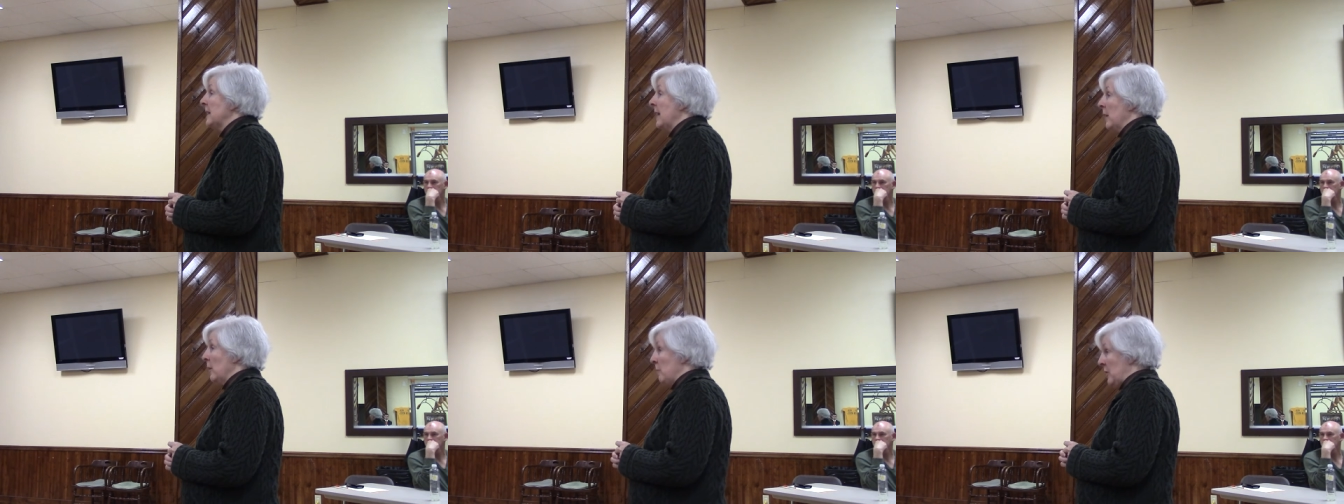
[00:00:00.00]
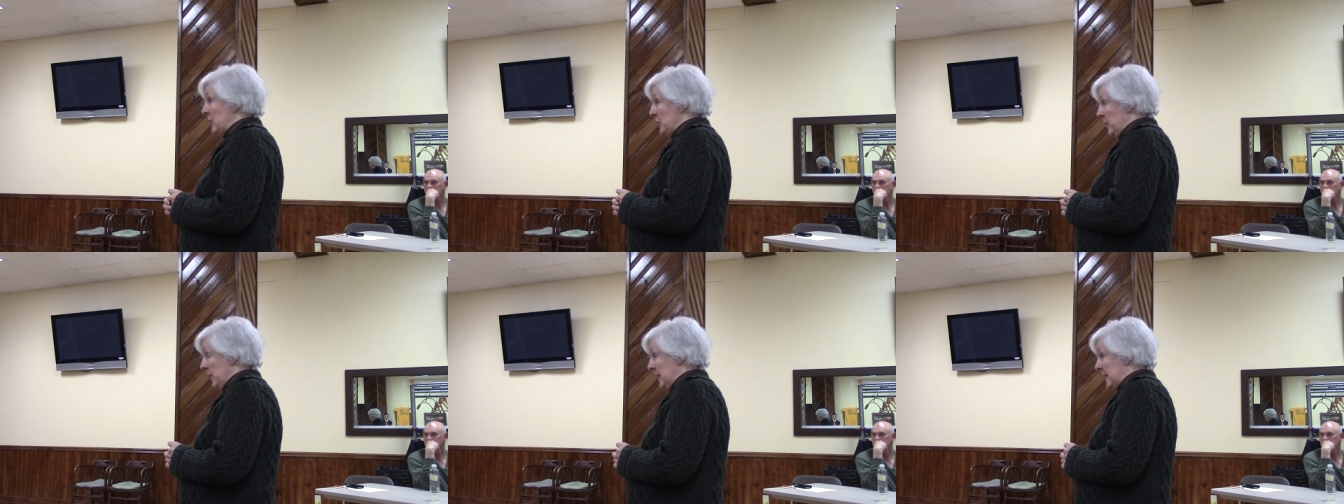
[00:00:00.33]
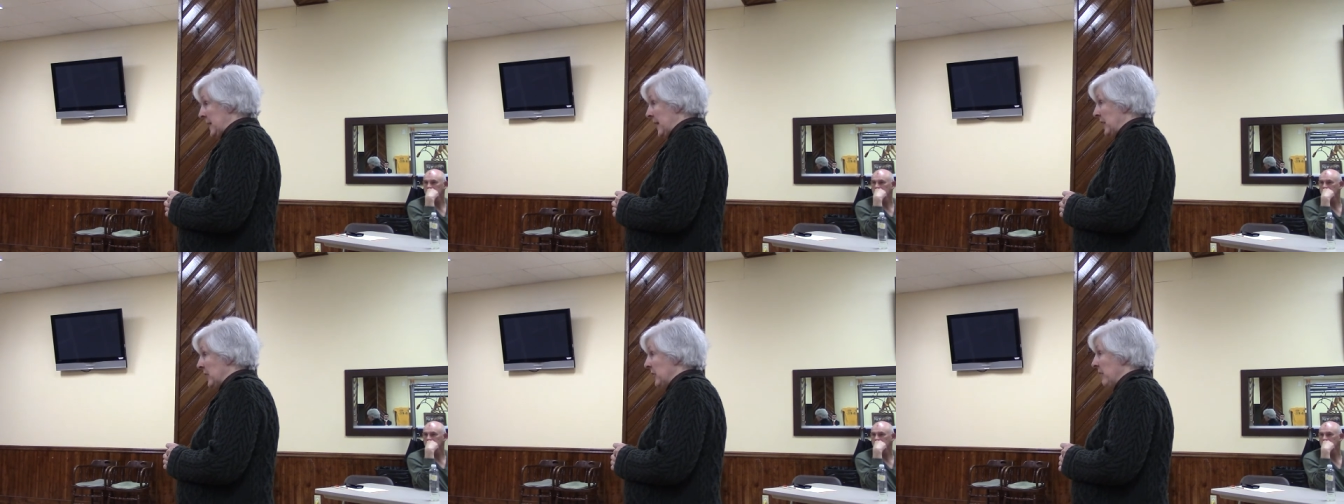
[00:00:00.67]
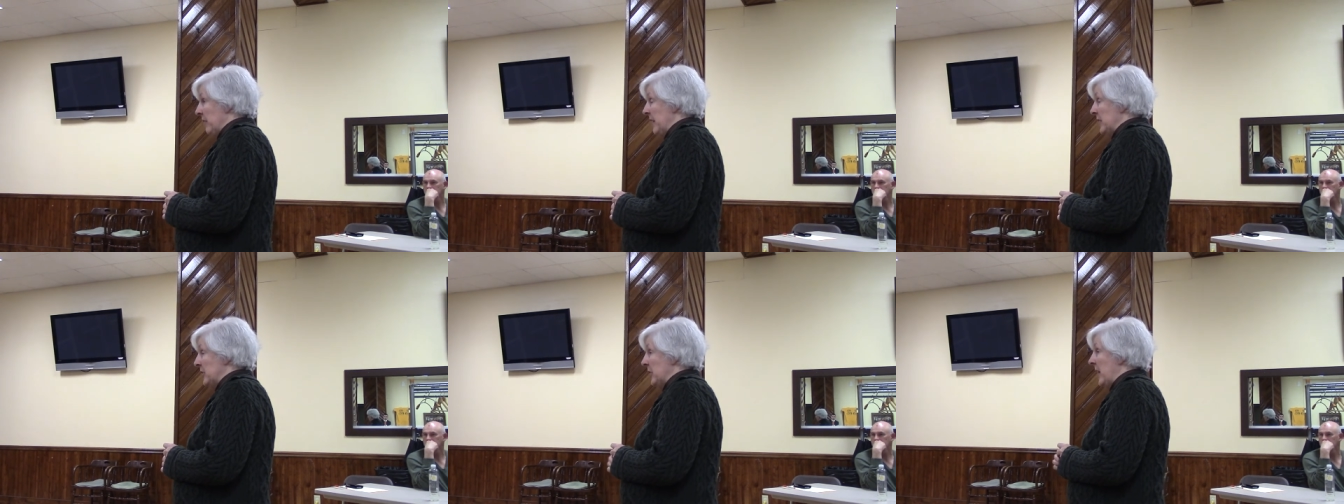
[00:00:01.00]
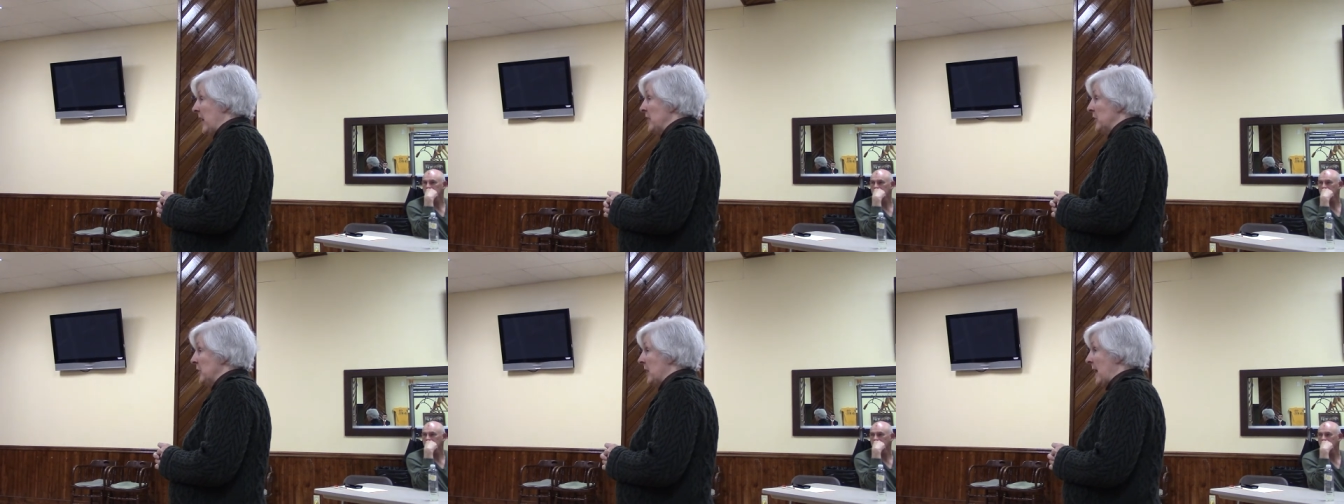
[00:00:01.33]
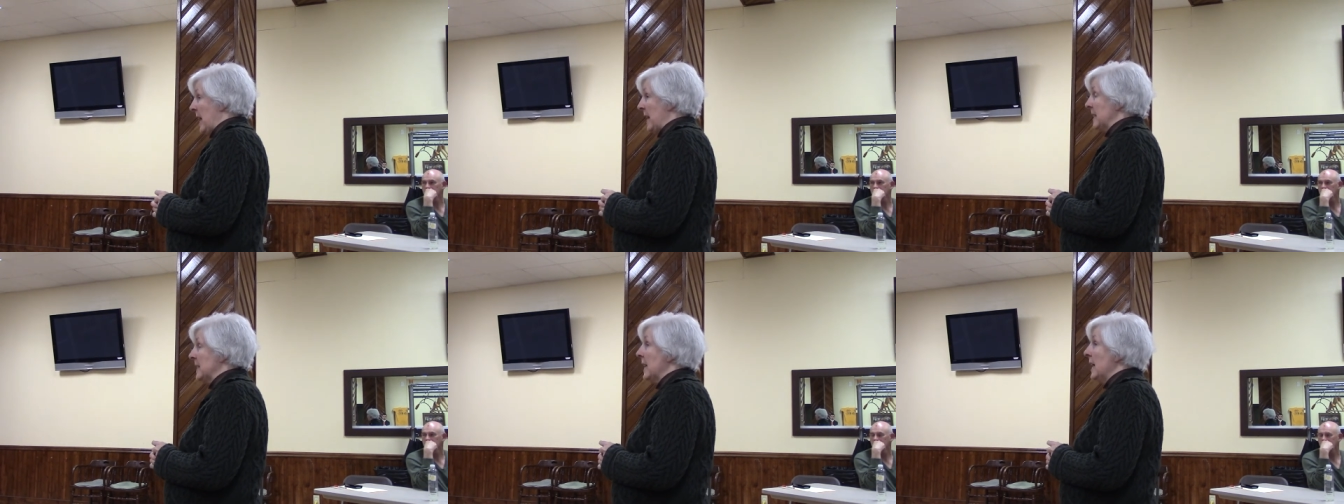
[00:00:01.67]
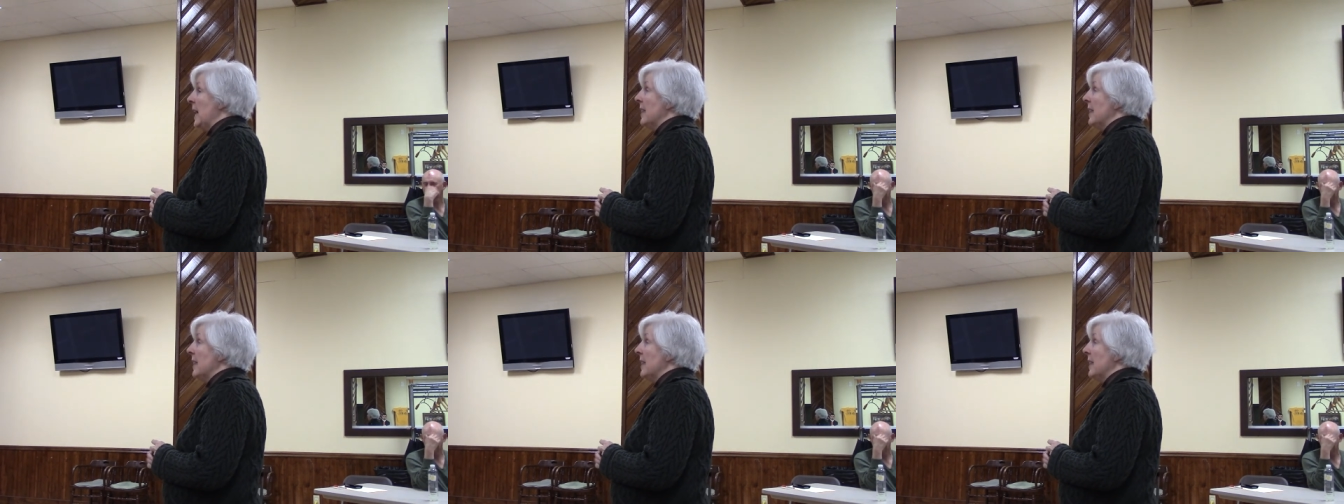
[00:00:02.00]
the Elementary and Secondary Education Act.